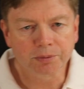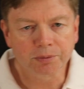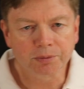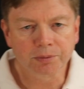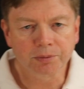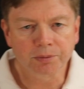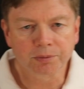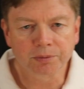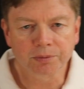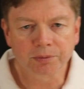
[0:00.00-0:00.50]

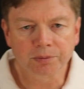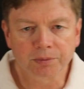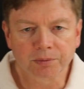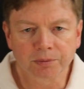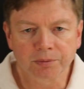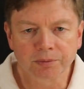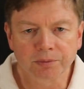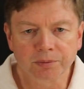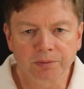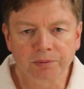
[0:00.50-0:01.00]

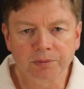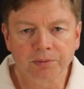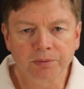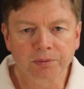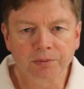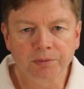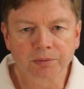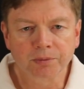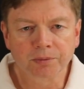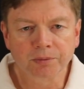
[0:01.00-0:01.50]

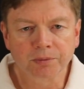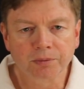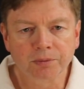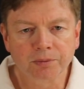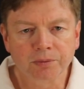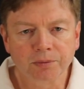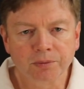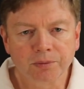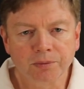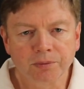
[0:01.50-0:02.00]

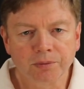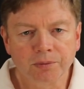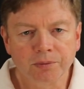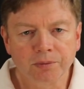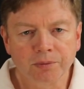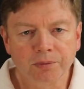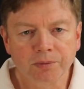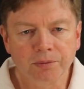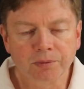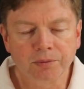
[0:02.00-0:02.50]

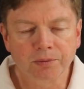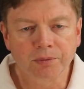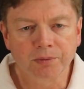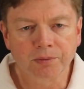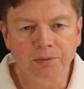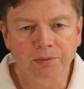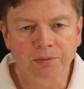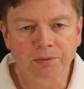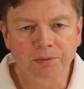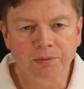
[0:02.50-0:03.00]

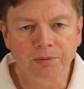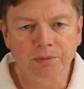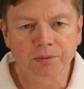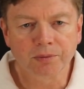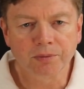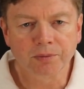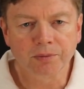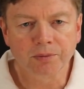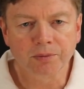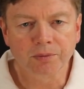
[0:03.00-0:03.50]

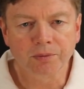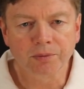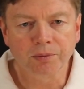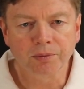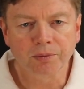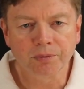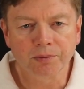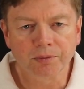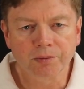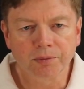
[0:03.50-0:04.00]

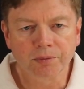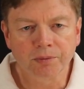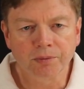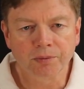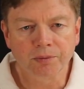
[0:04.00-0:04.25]
[no speech]